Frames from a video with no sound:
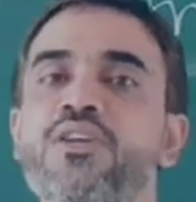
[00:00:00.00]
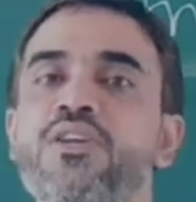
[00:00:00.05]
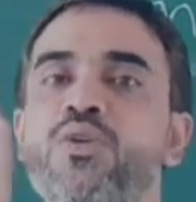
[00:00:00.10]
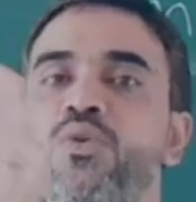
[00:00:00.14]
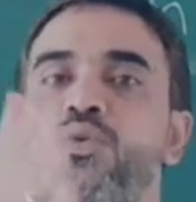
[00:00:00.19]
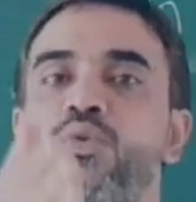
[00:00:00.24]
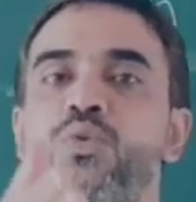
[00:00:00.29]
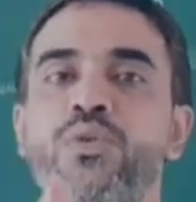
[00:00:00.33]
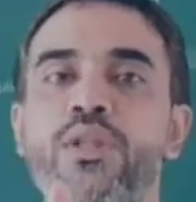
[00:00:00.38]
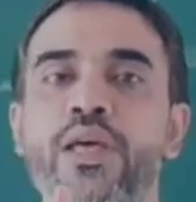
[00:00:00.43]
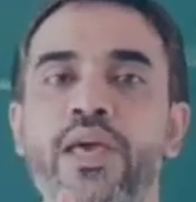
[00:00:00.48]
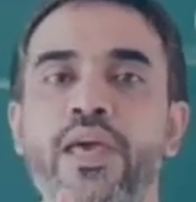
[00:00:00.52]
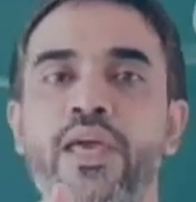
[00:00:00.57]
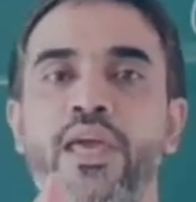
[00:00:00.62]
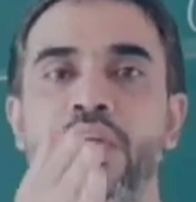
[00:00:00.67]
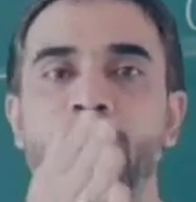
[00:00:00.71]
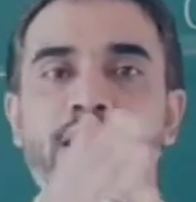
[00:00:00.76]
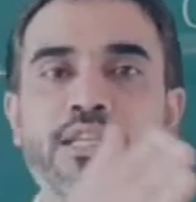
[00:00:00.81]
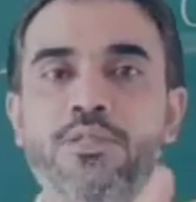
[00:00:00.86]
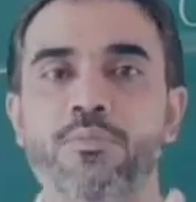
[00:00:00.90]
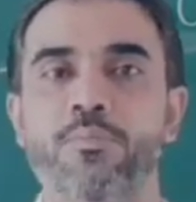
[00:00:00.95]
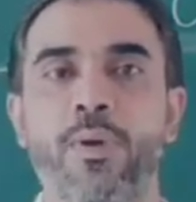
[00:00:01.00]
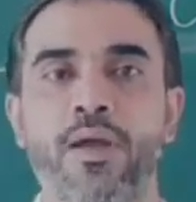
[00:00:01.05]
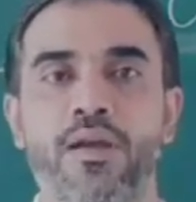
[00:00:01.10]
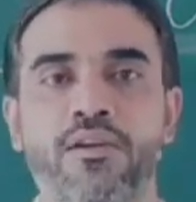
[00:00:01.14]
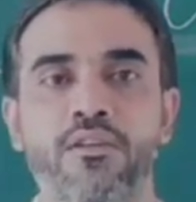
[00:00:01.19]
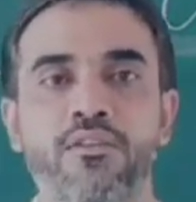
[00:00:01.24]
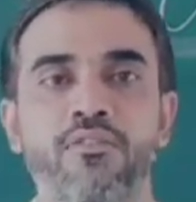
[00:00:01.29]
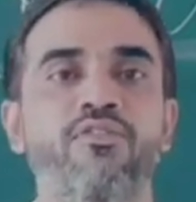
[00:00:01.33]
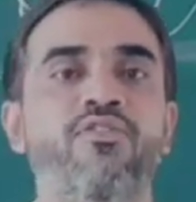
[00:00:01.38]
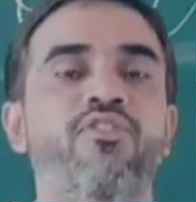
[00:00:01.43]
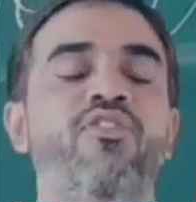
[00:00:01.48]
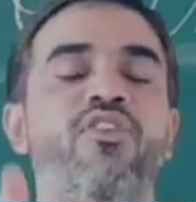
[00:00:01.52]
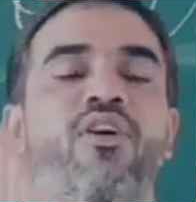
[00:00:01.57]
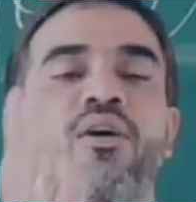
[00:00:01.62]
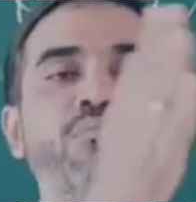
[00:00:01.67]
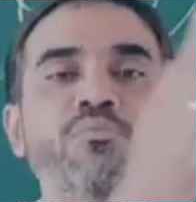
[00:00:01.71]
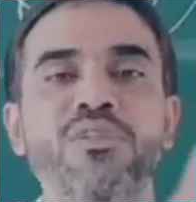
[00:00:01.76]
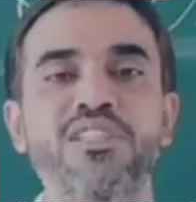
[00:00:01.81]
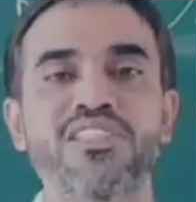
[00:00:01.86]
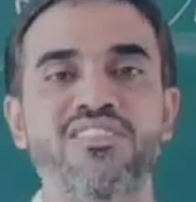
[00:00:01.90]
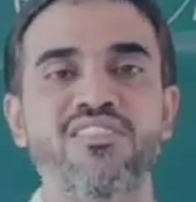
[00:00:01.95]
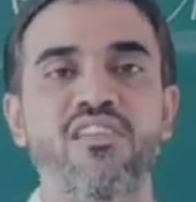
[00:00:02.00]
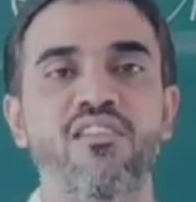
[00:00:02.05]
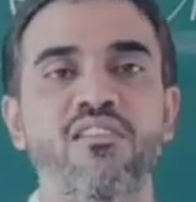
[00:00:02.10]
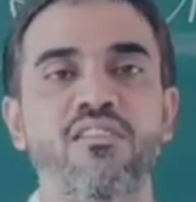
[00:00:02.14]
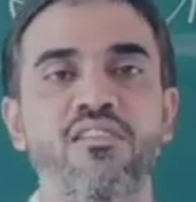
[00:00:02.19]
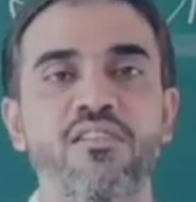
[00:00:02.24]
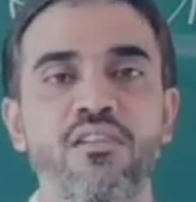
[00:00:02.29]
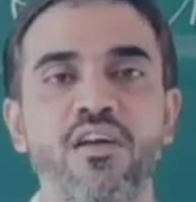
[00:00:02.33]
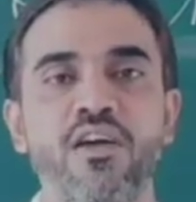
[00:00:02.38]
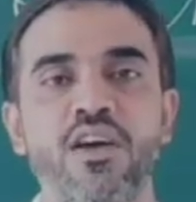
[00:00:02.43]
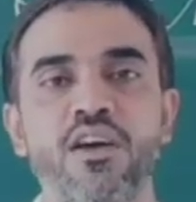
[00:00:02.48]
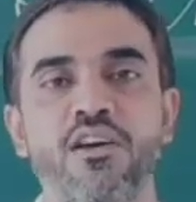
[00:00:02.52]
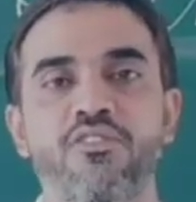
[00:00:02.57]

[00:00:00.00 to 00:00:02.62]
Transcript: do they expect from the children,